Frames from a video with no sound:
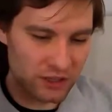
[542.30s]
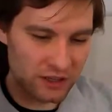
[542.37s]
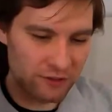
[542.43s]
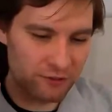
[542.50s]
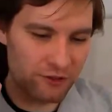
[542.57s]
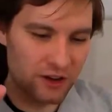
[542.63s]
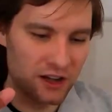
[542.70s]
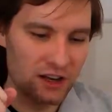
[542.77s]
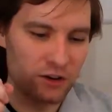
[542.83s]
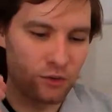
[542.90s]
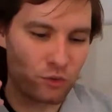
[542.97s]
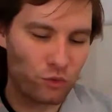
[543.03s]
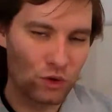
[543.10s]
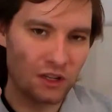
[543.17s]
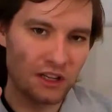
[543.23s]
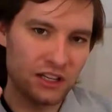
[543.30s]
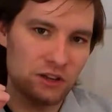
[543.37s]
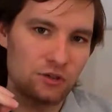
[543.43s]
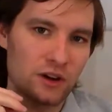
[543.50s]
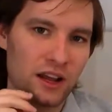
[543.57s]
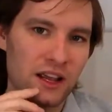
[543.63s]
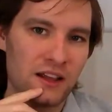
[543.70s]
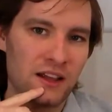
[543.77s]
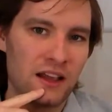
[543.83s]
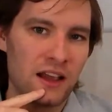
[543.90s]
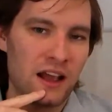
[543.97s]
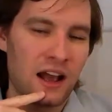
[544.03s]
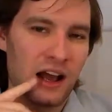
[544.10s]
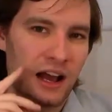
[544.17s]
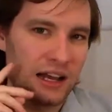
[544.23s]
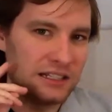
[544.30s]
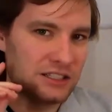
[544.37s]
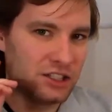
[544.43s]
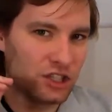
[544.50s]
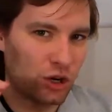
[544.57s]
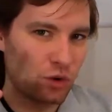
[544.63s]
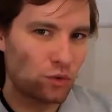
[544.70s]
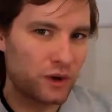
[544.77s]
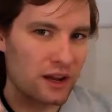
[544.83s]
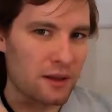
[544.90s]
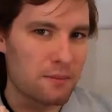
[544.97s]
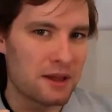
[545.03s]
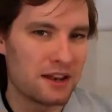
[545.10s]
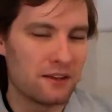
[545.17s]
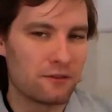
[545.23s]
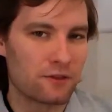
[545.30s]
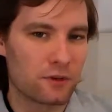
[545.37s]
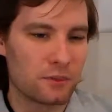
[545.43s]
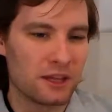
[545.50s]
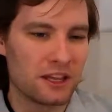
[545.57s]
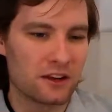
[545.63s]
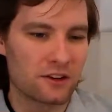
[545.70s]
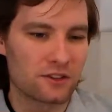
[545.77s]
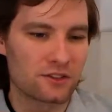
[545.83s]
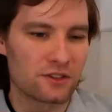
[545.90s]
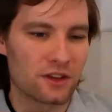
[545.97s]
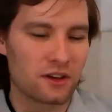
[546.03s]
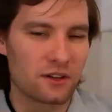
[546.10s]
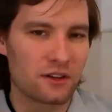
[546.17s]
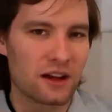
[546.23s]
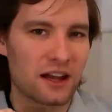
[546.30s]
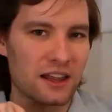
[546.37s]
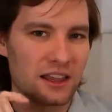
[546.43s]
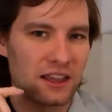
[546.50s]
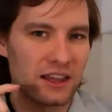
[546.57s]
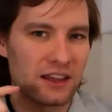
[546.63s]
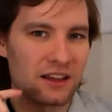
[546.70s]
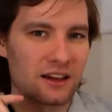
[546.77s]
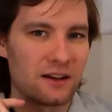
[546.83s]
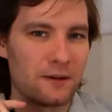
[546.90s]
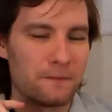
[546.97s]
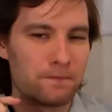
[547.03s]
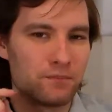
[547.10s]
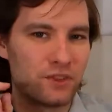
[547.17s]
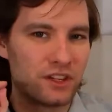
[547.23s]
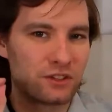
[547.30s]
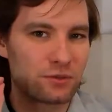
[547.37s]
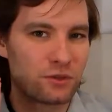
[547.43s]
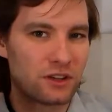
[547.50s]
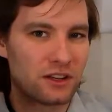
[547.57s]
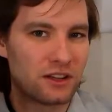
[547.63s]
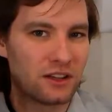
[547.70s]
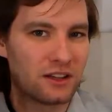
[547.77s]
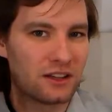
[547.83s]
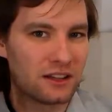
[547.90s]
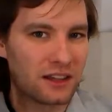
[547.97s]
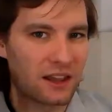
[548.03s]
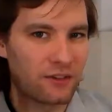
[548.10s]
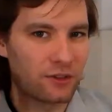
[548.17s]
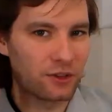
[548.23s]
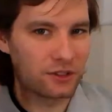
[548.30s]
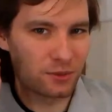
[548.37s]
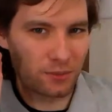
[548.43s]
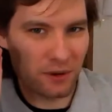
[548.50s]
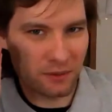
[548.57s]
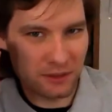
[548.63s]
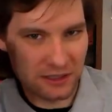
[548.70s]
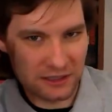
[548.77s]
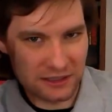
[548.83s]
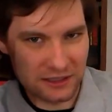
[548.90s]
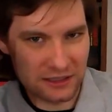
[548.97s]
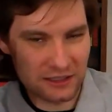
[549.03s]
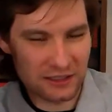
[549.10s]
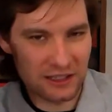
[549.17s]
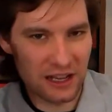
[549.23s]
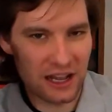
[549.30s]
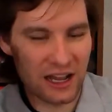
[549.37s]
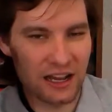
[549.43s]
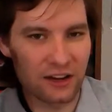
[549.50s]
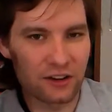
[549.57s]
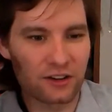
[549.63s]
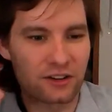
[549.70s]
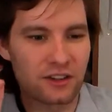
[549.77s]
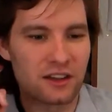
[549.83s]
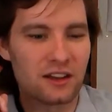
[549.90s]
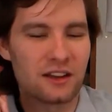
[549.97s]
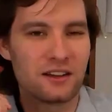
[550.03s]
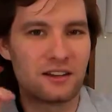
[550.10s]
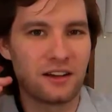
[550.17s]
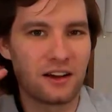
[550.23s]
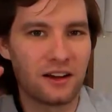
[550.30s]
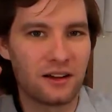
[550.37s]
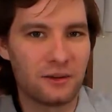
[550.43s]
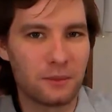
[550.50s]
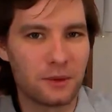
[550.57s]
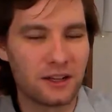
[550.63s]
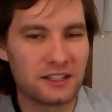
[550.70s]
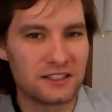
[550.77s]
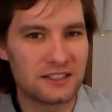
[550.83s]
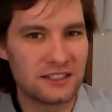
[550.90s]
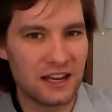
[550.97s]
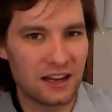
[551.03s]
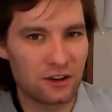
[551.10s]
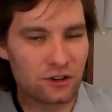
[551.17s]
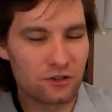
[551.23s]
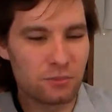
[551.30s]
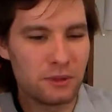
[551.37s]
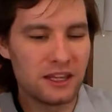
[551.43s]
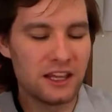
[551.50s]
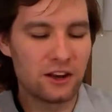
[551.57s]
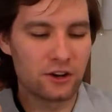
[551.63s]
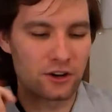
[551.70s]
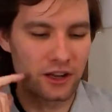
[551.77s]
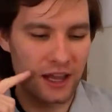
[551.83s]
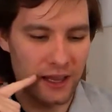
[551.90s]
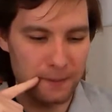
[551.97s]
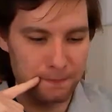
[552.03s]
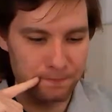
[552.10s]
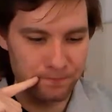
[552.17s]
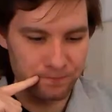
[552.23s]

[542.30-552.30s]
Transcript: fun, really great. I don't recommend it for beginners, though. I think this one, the level is probably a little higher than a standard beginner game.